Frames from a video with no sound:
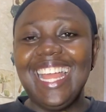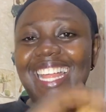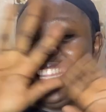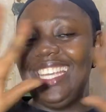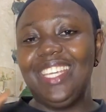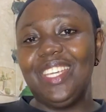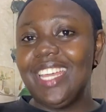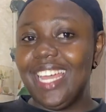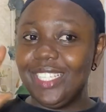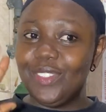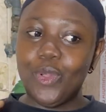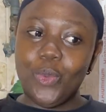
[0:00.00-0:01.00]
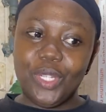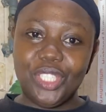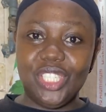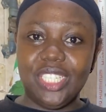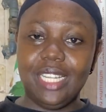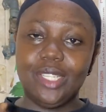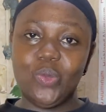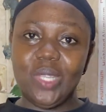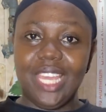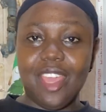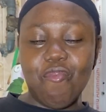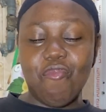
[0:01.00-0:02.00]
Thank you guys for watching as we
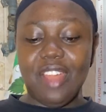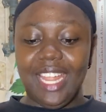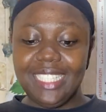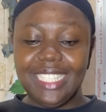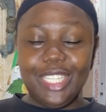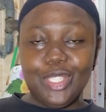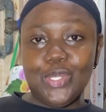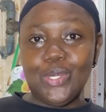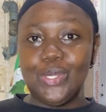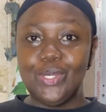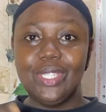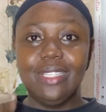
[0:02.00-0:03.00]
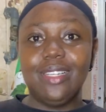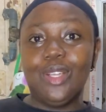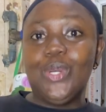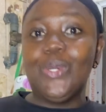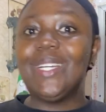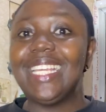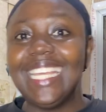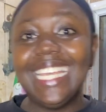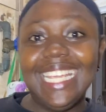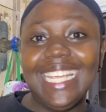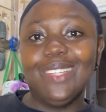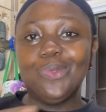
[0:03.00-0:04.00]
get right into the
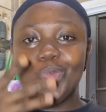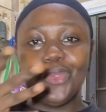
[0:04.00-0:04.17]
cooking.